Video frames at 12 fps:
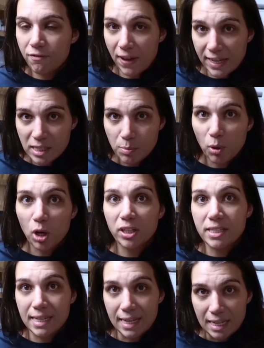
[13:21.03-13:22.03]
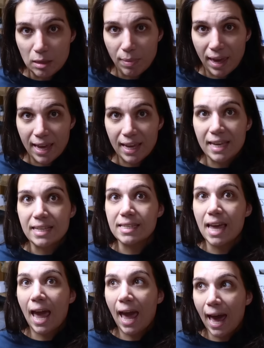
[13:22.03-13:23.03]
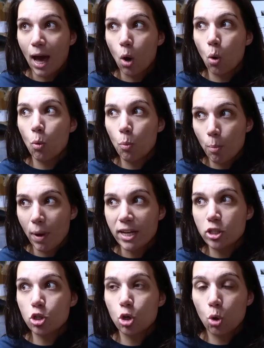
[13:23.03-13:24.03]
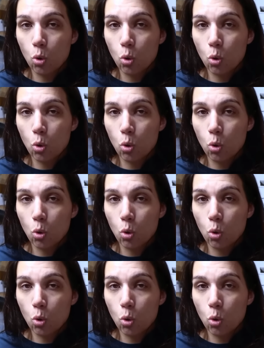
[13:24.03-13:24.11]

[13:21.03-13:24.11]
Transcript: Facebook to eBay is how much